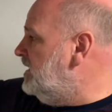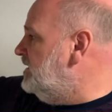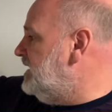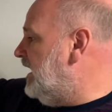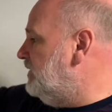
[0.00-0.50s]

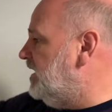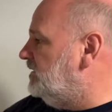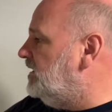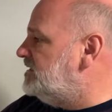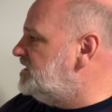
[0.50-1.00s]
Now we got
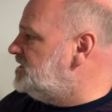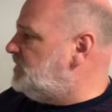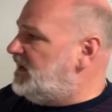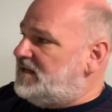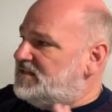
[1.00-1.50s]
lots of
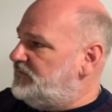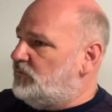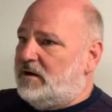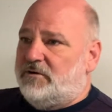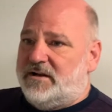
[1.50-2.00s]
space if we
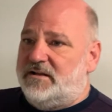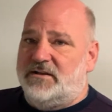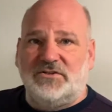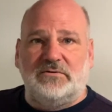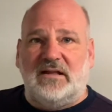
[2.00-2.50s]
want to
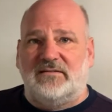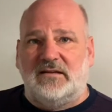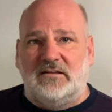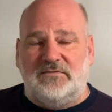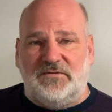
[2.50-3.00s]
do anything
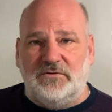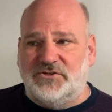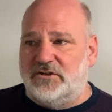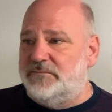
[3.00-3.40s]
in the future,